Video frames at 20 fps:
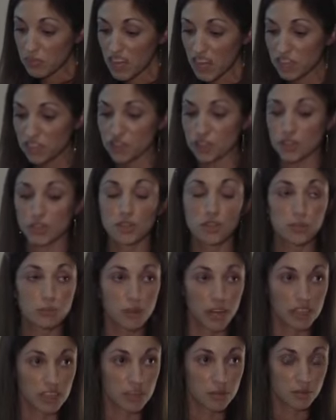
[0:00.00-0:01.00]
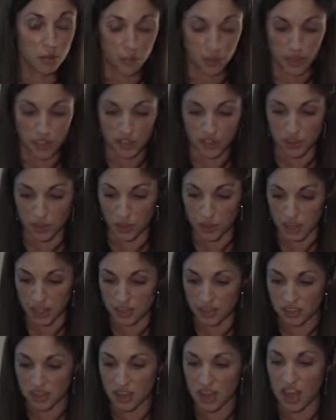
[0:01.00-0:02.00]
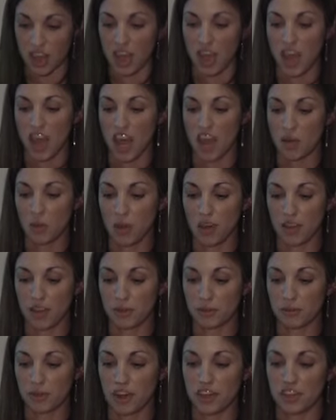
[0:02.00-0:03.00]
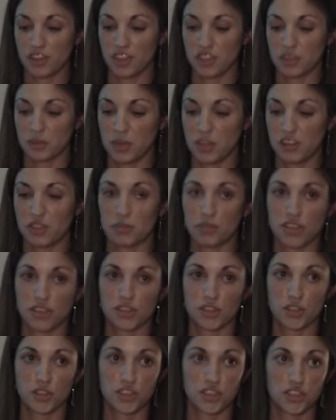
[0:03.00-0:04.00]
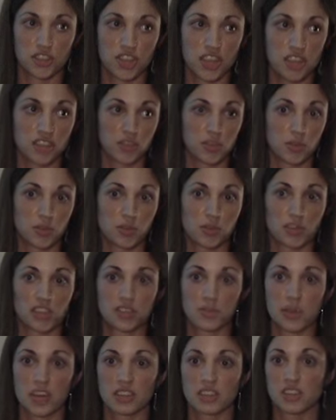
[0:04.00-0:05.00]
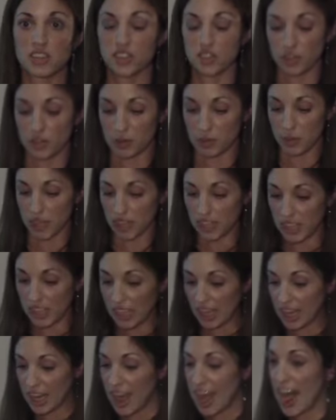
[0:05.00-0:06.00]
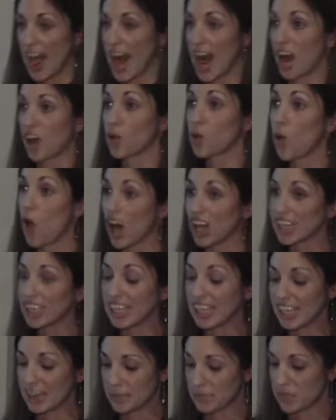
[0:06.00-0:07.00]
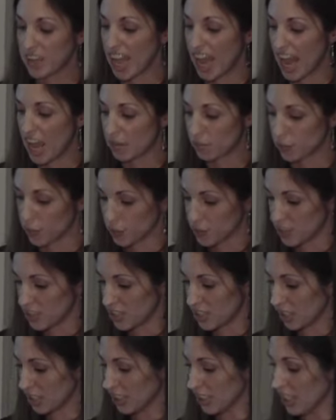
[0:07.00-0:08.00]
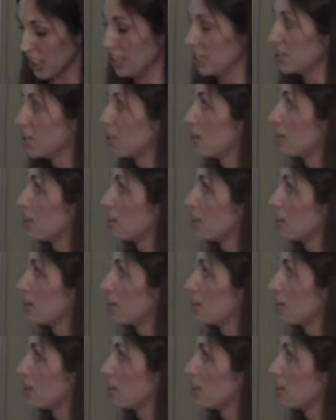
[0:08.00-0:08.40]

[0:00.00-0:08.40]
is user-friendly for participants, and whether functions meet the researcher's needs with respect to durability, quality, and versatility.